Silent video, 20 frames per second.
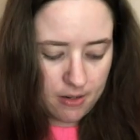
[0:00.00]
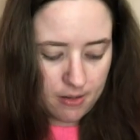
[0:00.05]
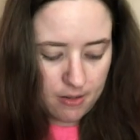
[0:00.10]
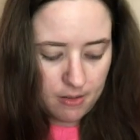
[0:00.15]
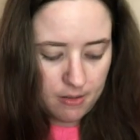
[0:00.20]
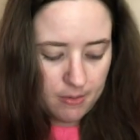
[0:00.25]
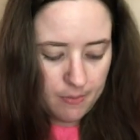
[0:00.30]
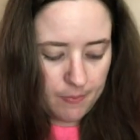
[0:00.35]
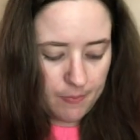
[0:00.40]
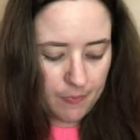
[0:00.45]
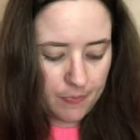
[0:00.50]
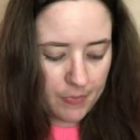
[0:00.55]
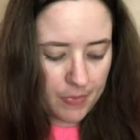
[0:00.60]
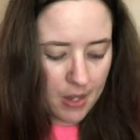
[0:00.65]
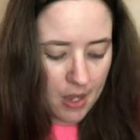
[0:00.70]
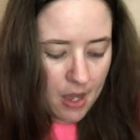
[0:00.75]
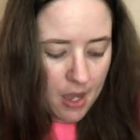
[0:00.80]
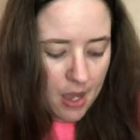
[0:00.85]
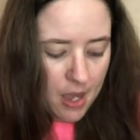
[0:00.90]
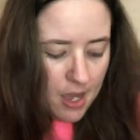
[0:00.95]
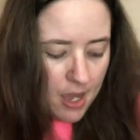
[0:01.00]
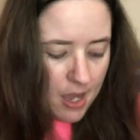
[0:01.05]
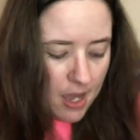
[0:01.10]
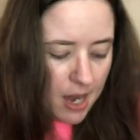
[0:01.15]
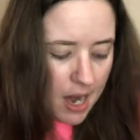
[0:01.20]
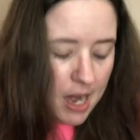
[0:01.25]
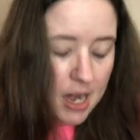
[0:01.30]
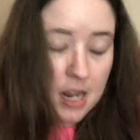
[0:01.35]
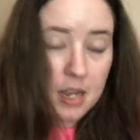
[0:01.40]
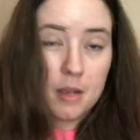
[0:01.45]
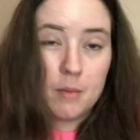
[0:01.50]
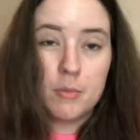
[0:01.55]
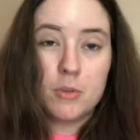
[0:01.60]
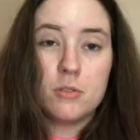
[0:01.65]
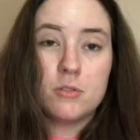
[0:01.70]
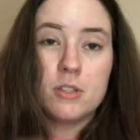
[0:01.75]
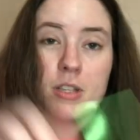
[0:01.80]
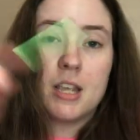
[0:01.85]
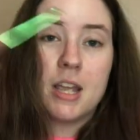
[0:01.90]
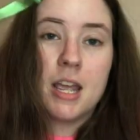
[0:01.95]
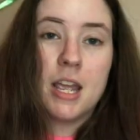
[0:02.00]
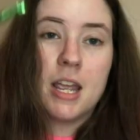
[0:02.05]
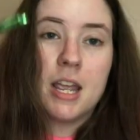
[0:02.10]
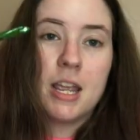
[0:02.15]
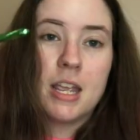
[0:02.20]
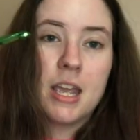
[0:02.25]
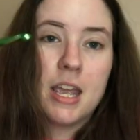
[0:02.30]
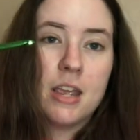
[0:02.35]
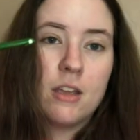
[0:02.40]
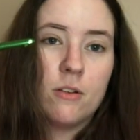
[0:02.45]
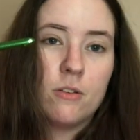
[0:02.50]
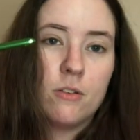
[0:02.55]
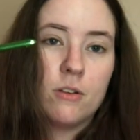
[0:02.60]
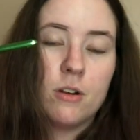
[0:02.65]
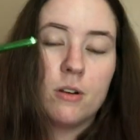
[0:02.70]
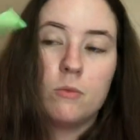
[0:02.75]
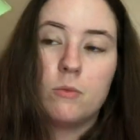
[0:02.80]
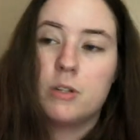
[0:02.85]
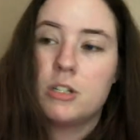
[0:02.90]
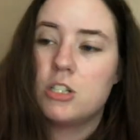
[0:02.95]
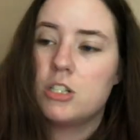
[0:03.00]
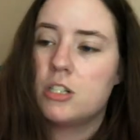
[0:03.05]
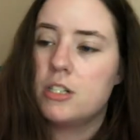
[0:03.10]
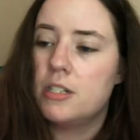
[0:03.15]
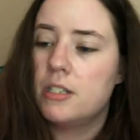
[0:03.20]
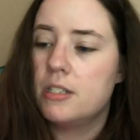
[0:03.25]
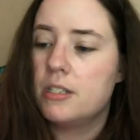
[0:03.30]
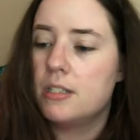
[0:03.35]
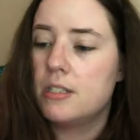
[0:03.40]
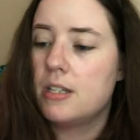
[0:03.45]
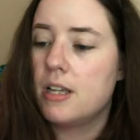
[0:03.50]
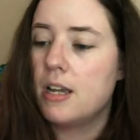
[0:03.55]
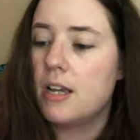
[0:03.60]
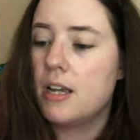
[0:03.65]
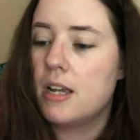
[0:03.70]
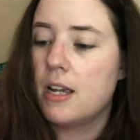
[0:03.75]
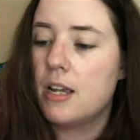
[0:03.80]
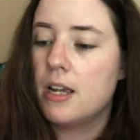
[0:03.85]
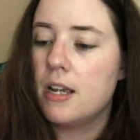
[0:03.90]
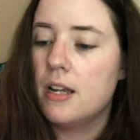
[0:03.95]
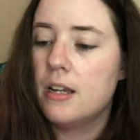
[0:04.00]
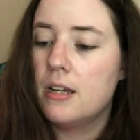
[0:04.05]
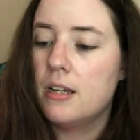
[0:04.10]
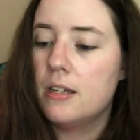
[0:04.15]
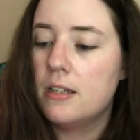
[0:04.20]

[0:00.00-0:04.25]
Um, and I am using a K-hook, which is a